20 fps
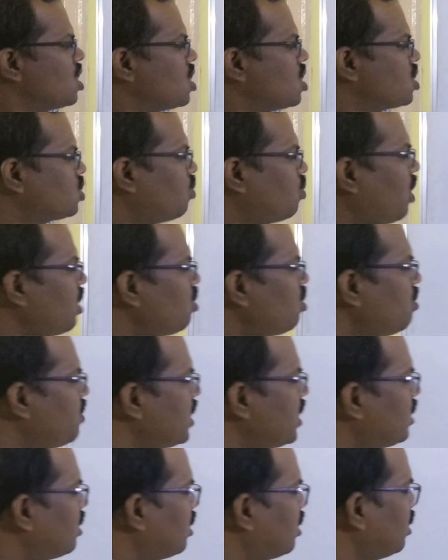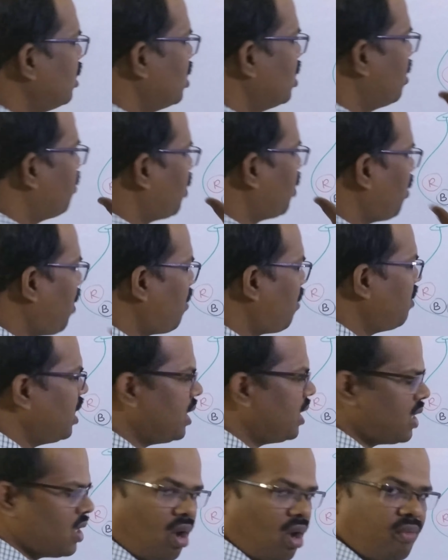So what will be the
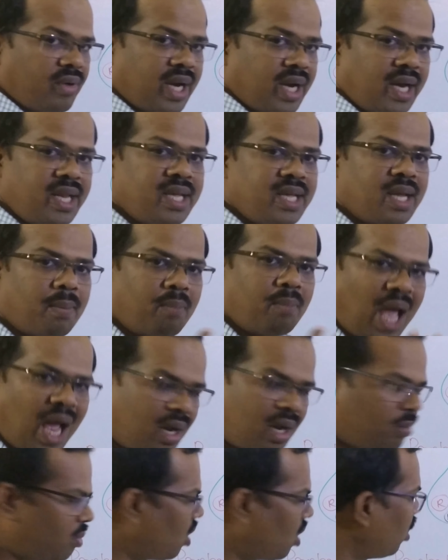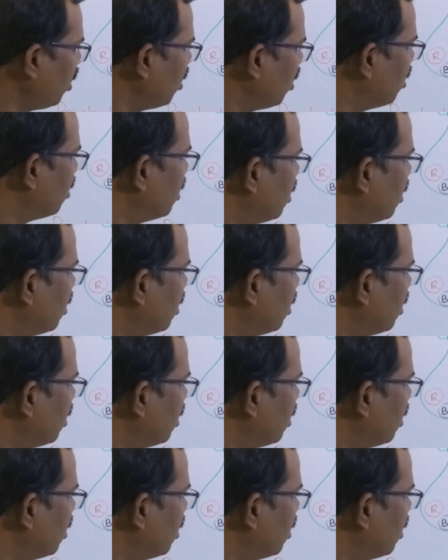probability of getting a black ball?